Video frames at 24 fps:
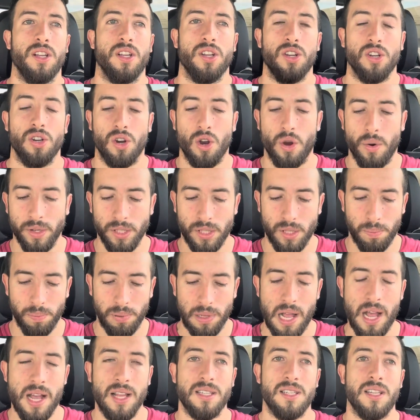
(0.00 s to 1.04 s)
going to
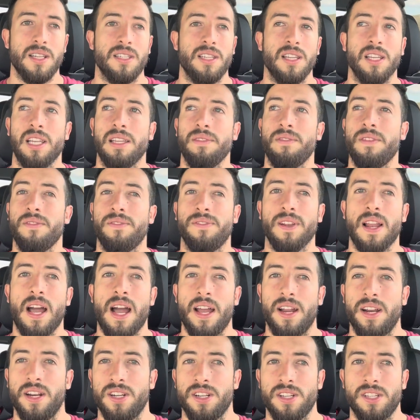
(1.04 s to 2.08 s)
plazas and leaving
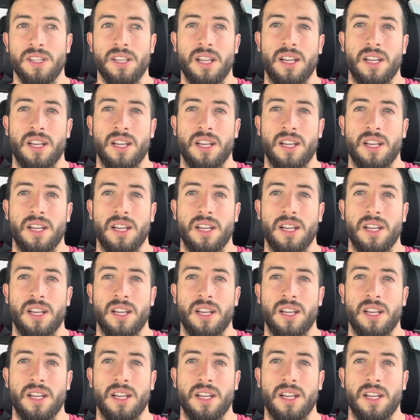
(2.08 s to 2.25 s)
flyers,